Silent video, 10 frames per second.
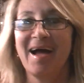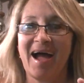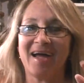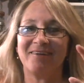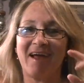
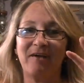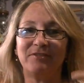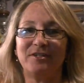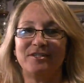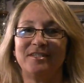Hi
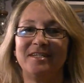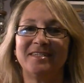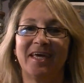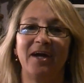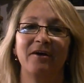crafters, it's
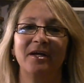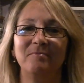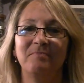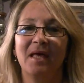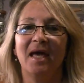Karen,
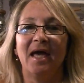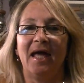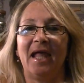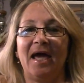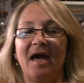
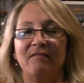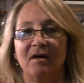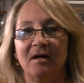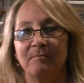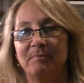and I have
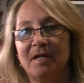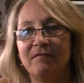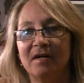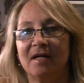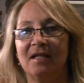a bit
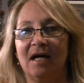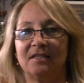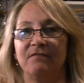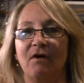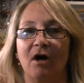of a
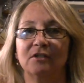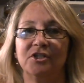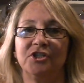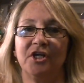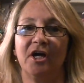collective haul to
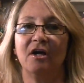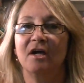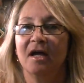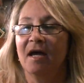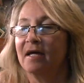share.
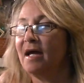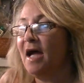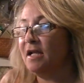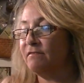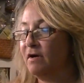
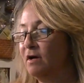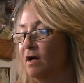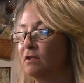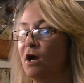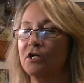Kind of
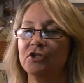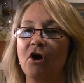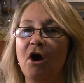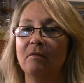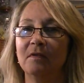a large
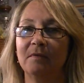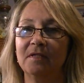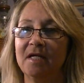haul.